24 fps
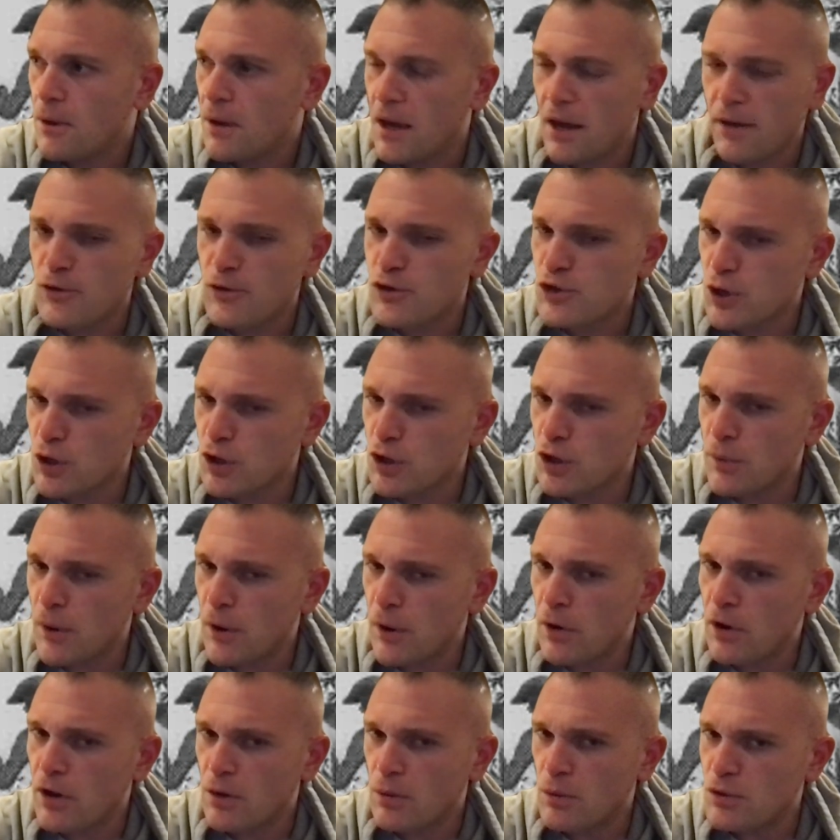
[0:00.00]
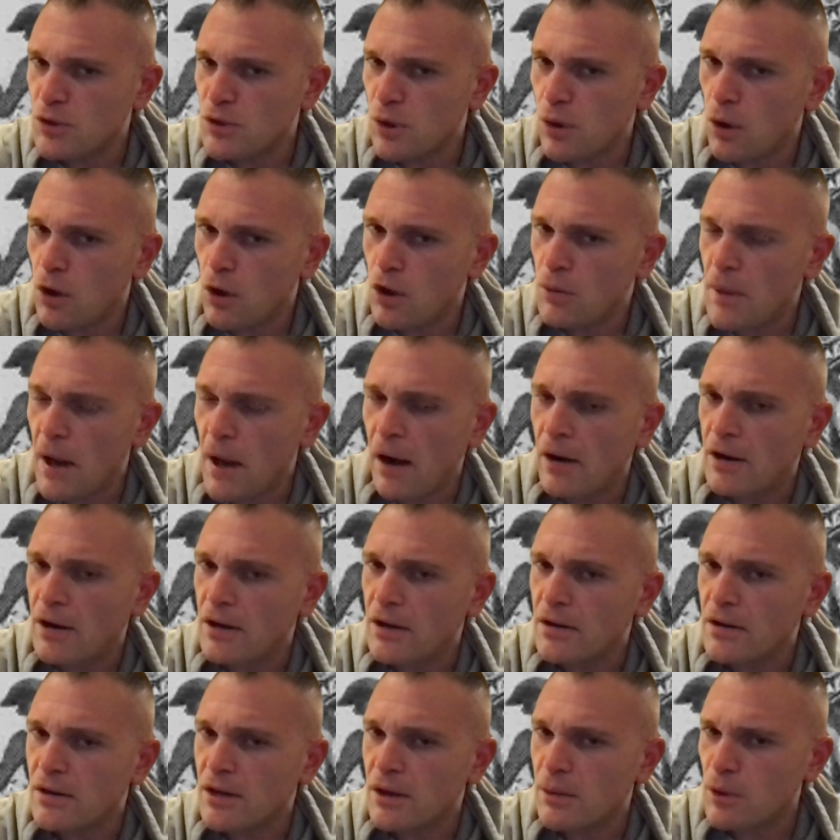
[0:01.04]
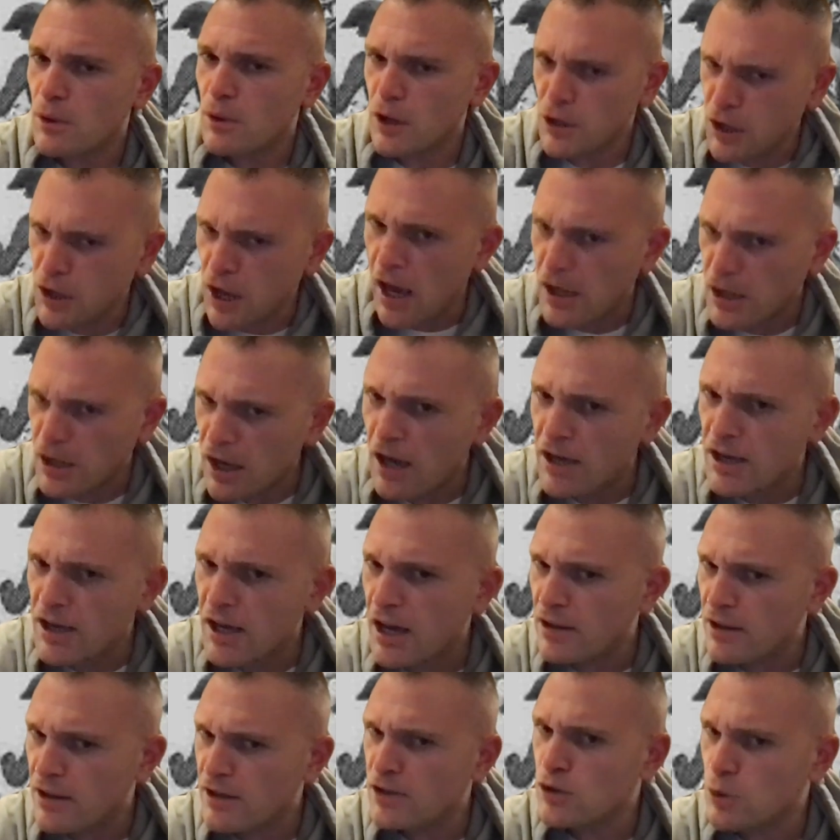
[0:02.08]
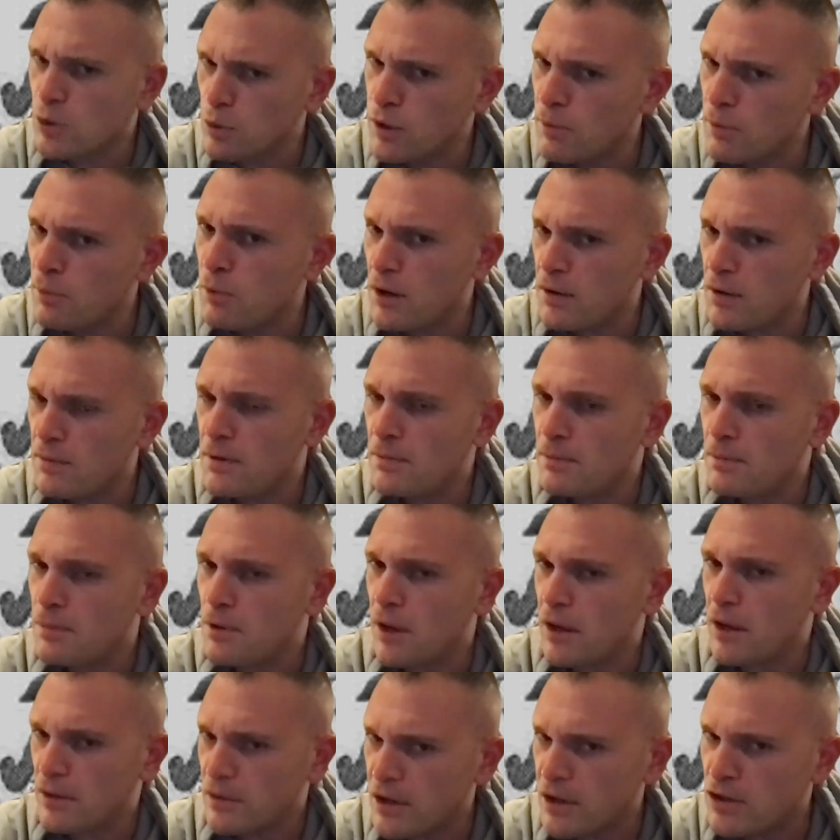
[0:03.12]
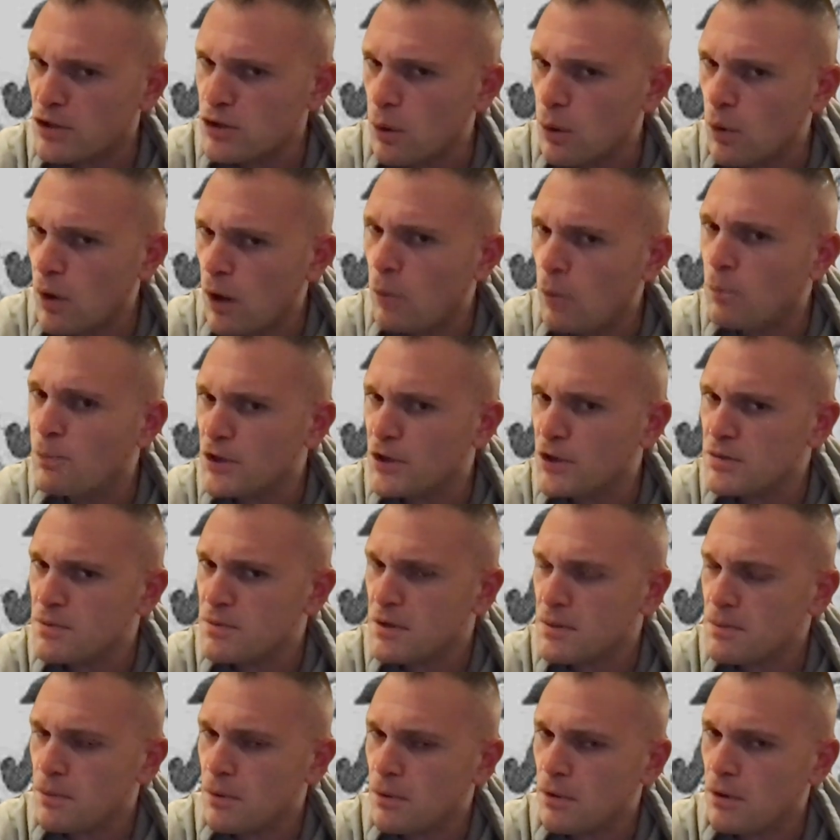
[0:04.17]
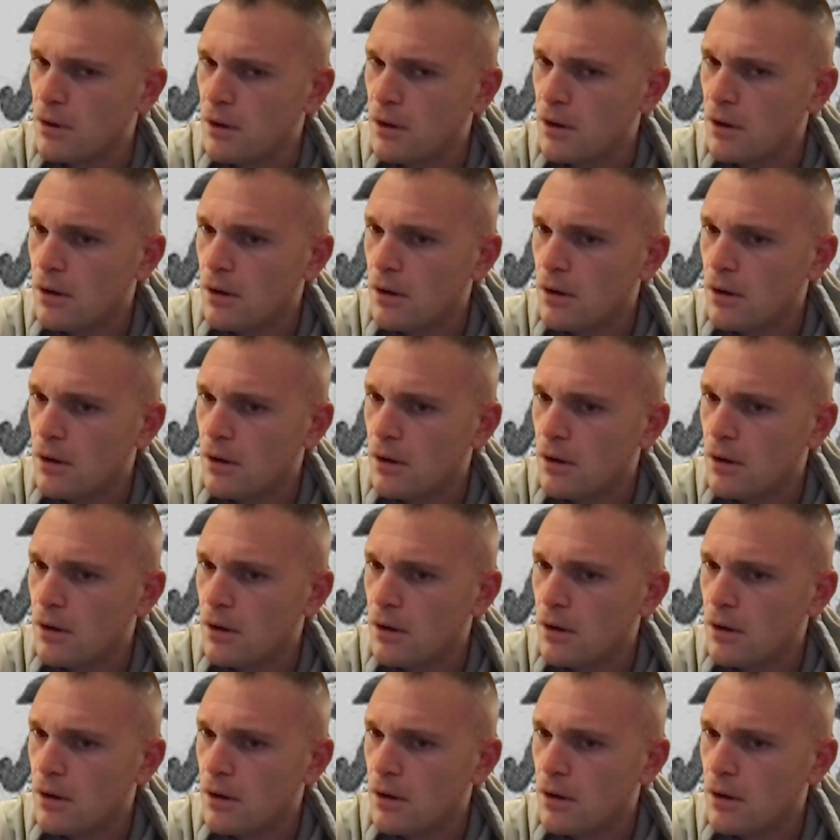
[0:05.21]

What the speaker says: Every single American was all about it. They were like, let's go liberate people. Like, let's go help these people.